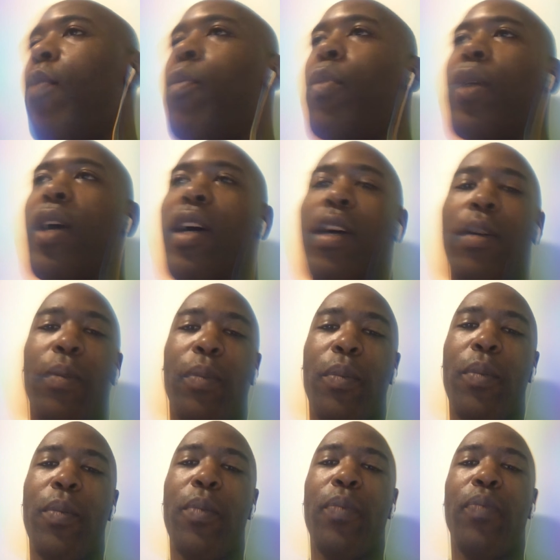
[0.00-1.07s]
But
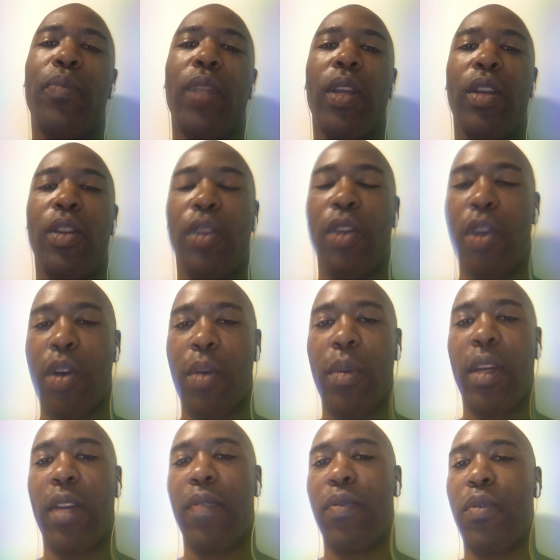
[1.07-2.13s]
you know, I'm
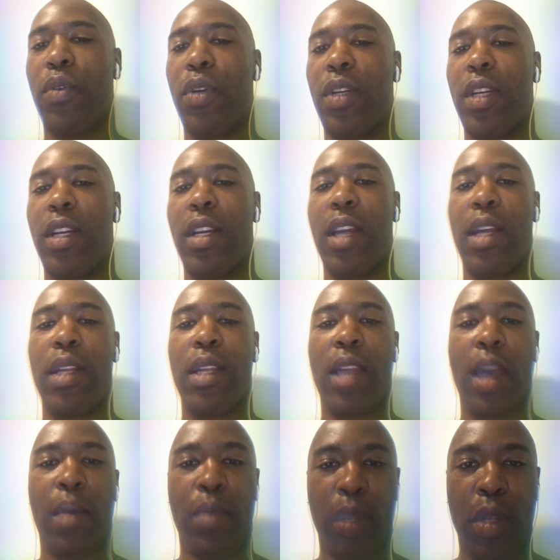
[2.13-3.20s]
looking forward to the next
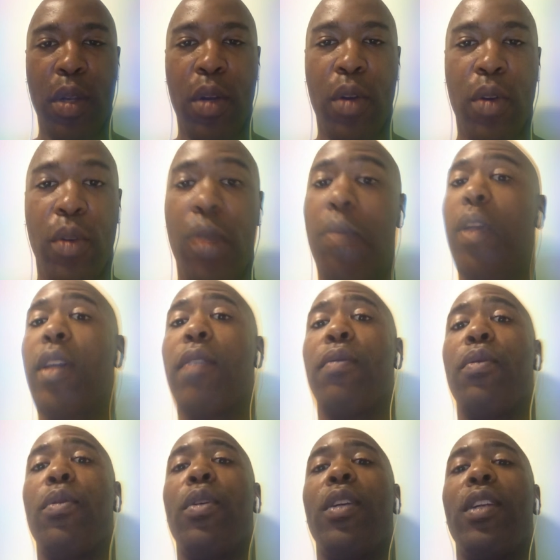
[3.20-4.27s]
episode. I'm looking
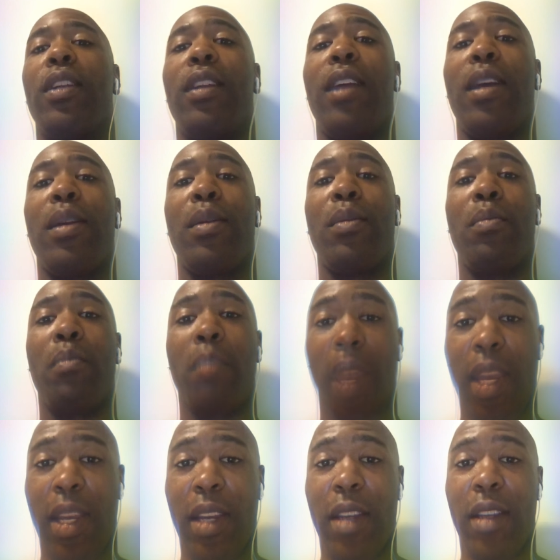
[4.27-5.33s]
forward to the next
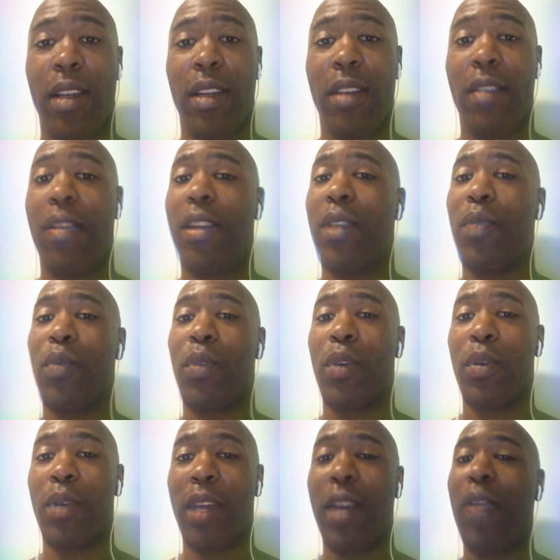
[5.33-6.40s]
manga because it's getting real
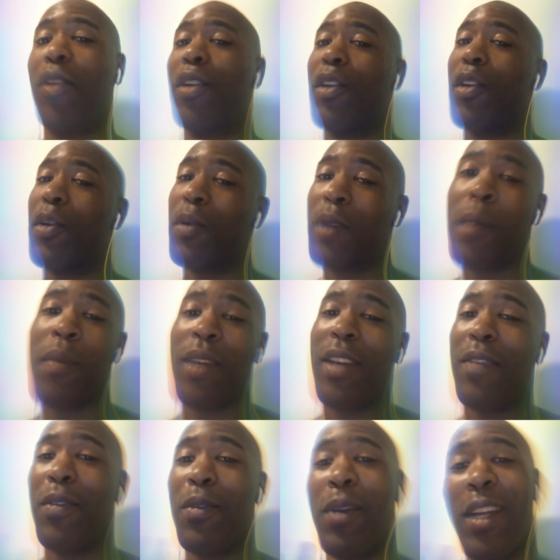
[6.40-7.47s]
there. You know what I mean? If
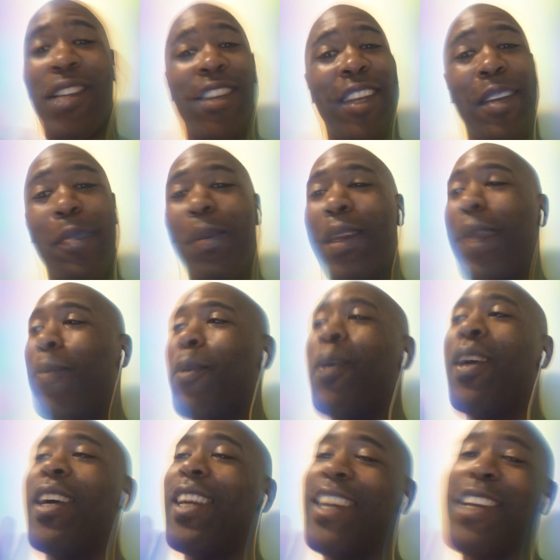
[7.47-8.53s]
you ain't ching people,
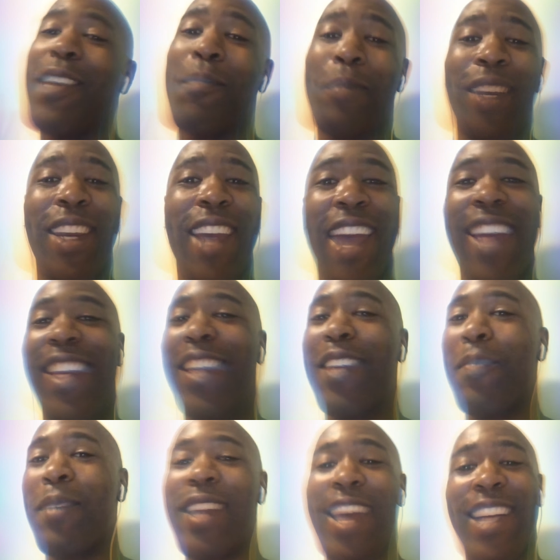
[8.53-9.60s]
get up in that, get
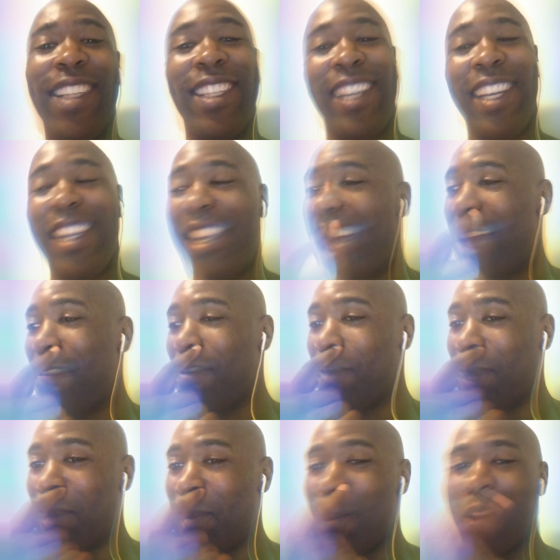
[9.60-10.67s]
up in that ching life,
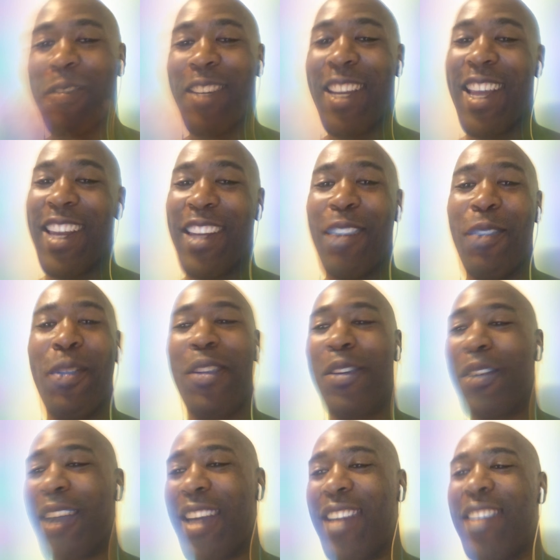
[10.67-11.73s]
people. I'm telling you, it's
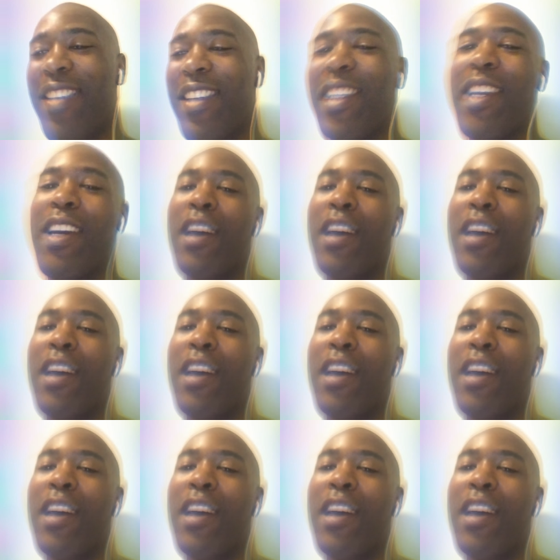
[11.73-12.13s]
crazy.